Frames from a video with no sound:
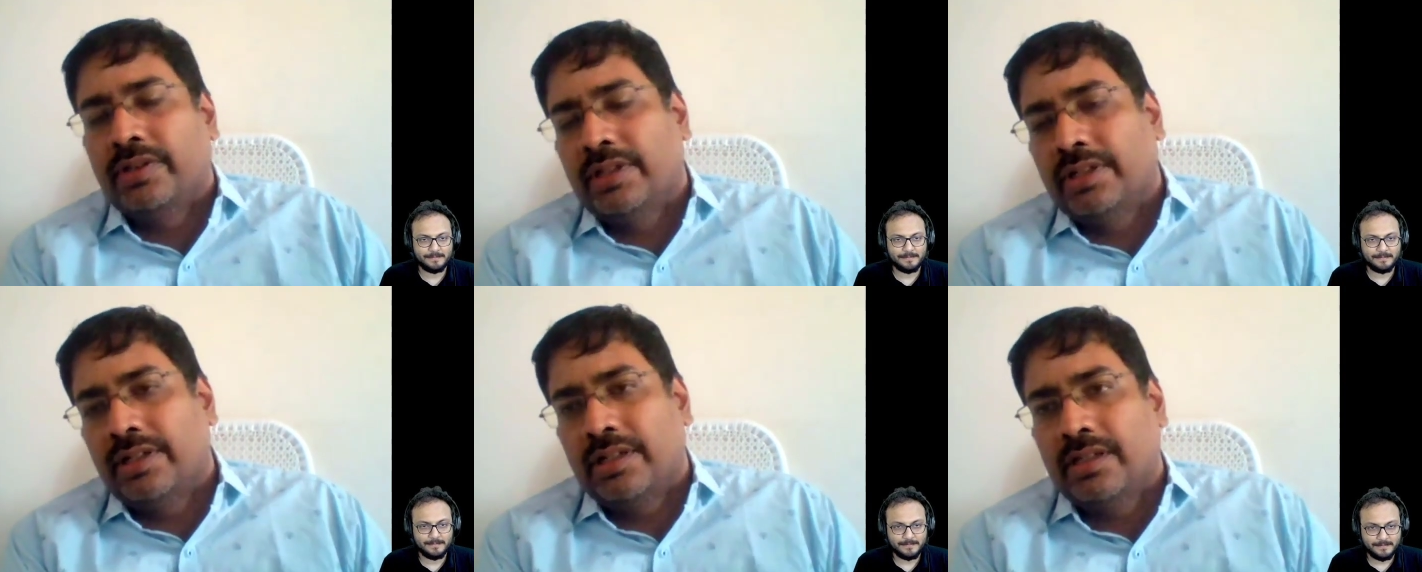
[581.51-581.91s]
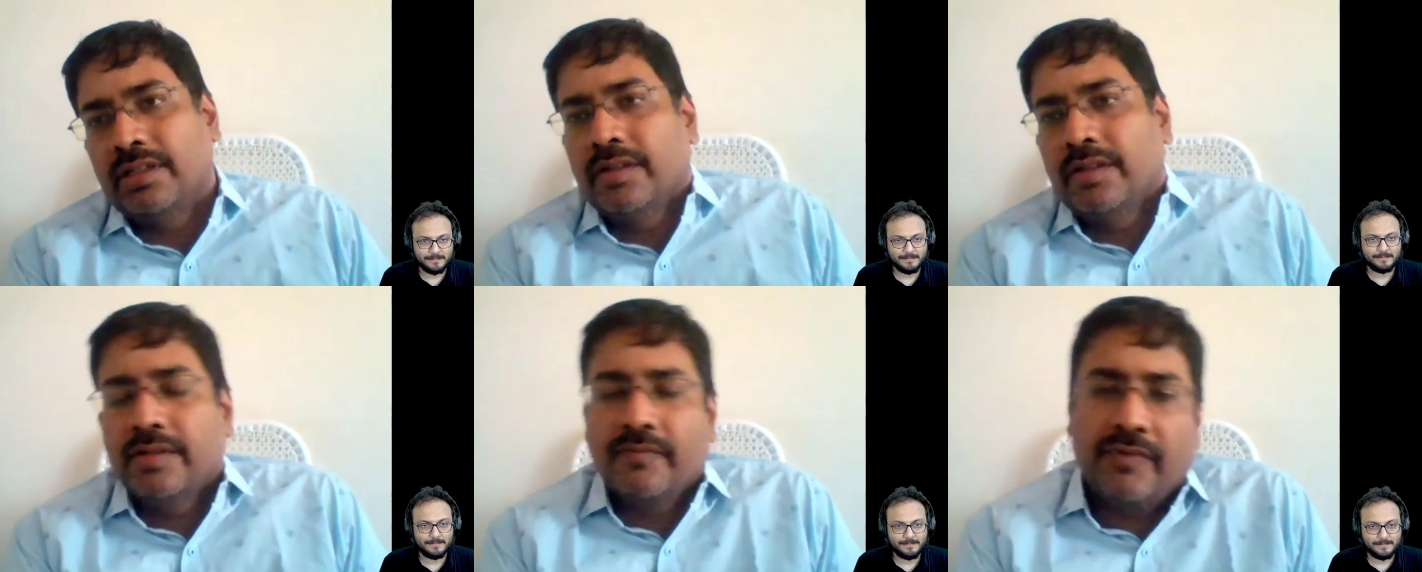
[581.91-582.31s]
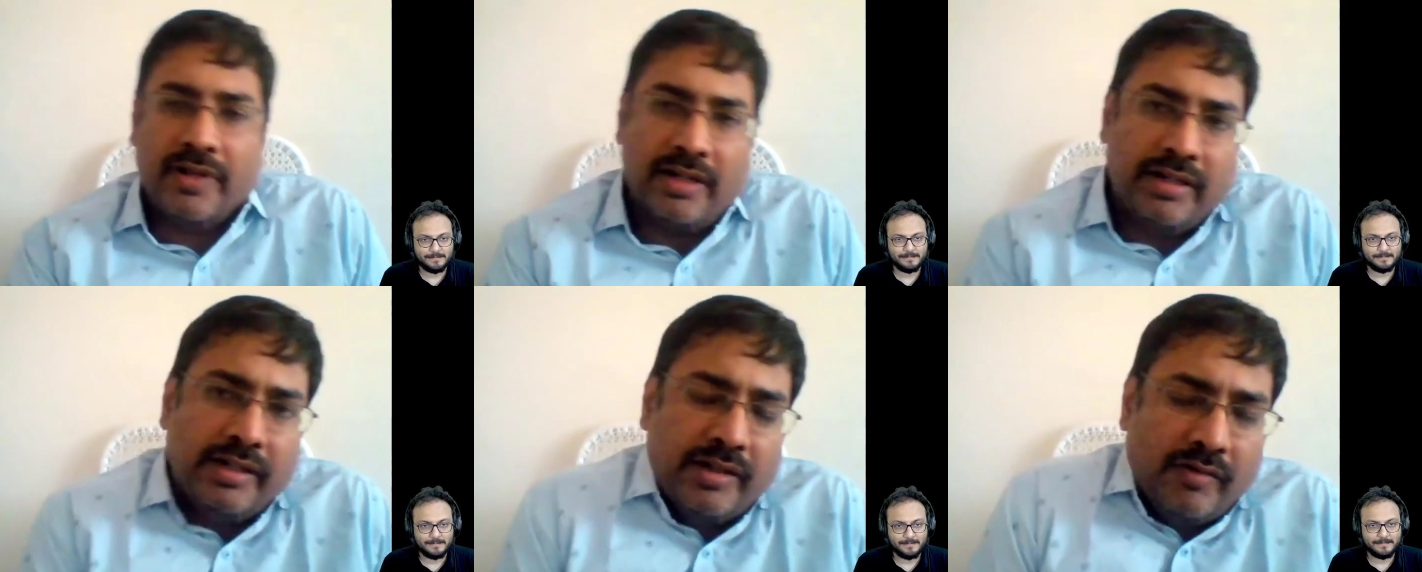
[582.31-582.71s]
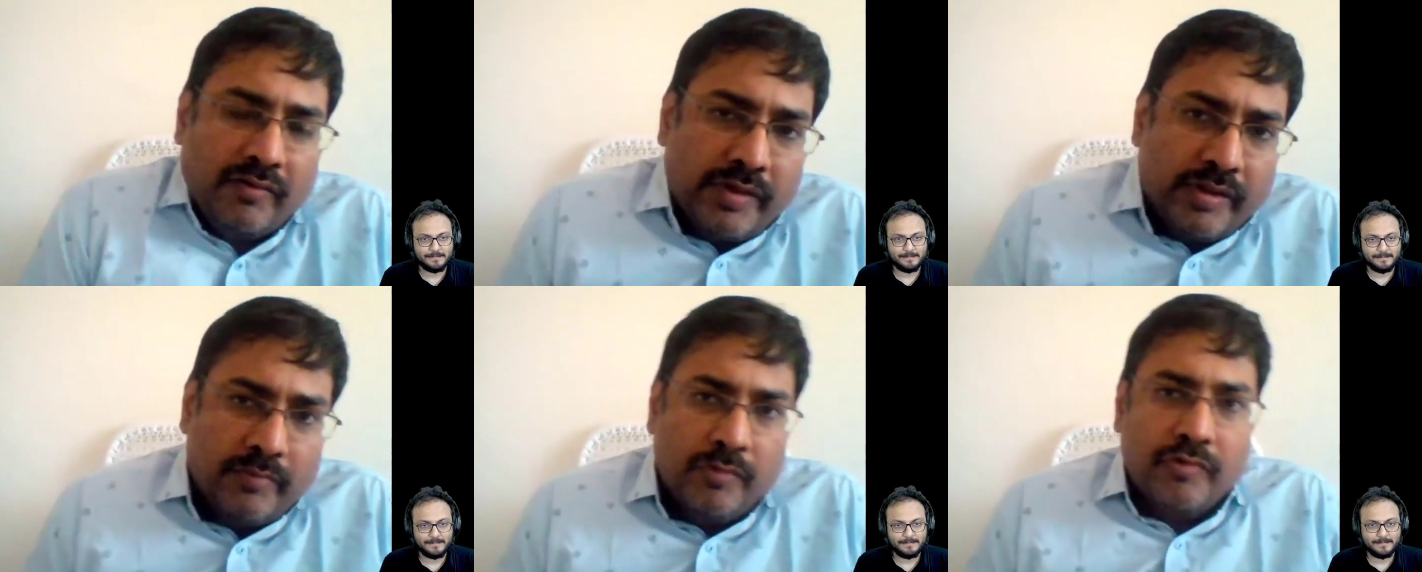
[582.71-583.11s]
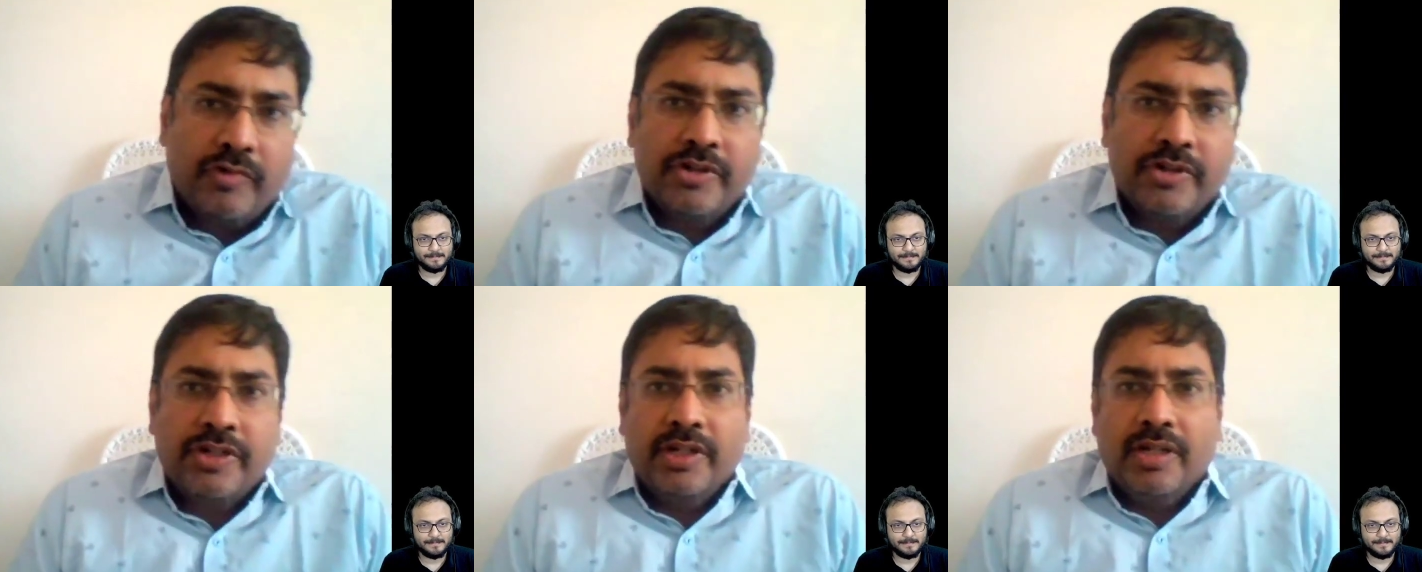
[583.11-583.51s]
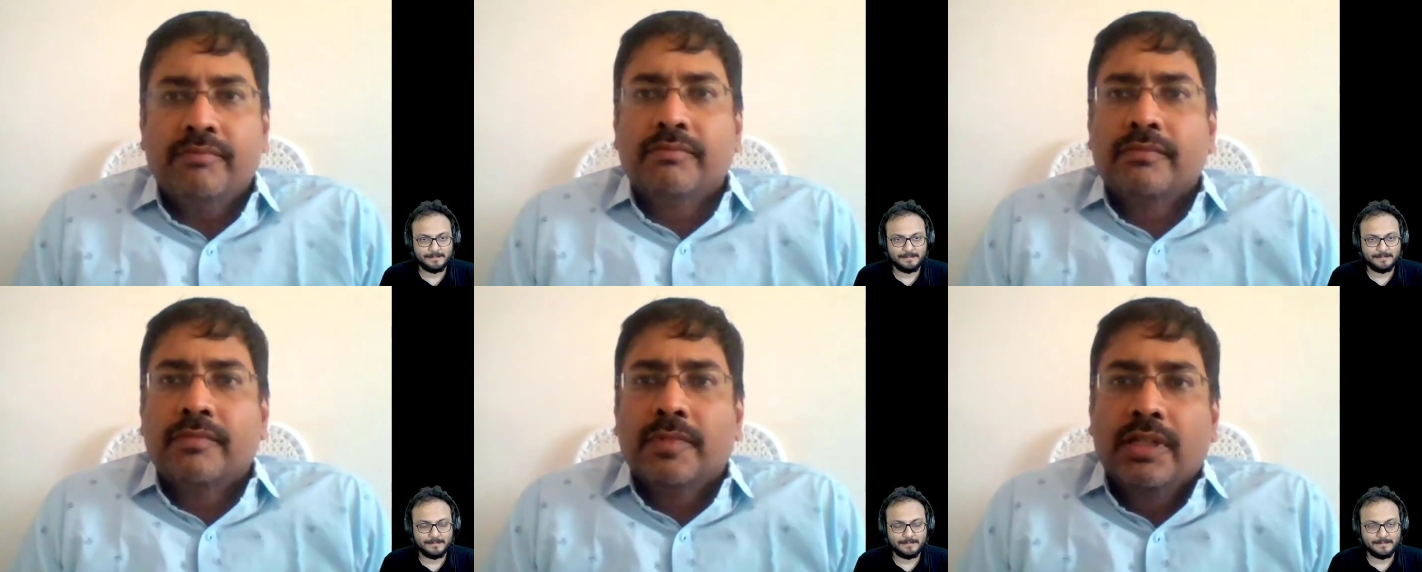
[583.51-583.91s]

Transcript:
Speaker 1: and finally now we moved to Shyam.